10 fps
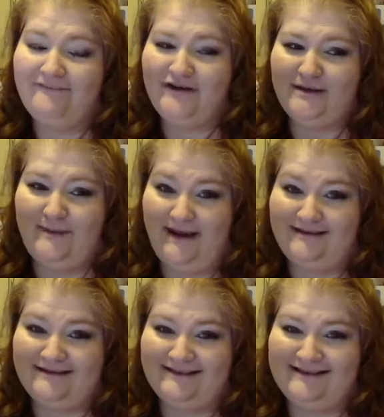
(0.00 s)
foot
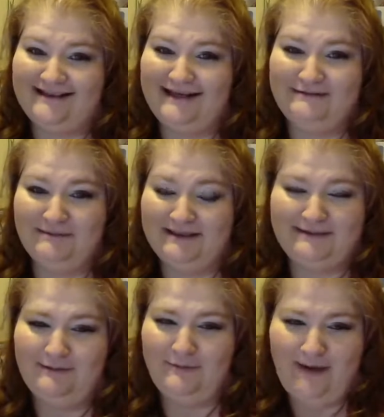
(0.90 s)
masks in my
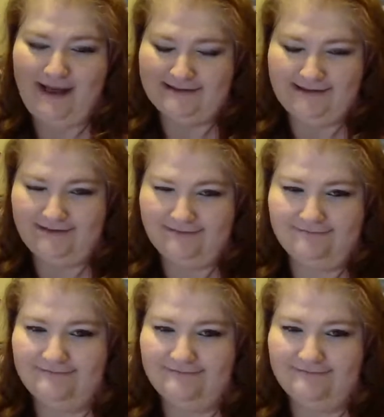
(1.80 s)
sewing basket.